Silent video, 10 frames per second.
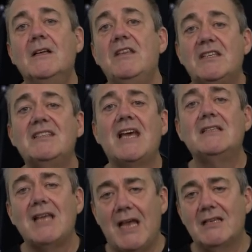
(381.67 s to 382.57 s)
This is a
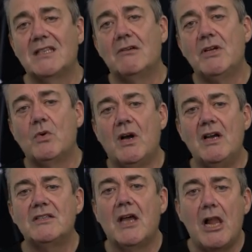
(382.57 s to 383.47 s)
test that
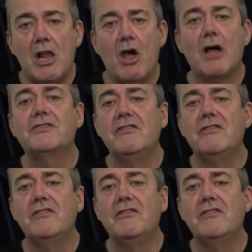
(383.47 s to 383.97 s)
requires a lot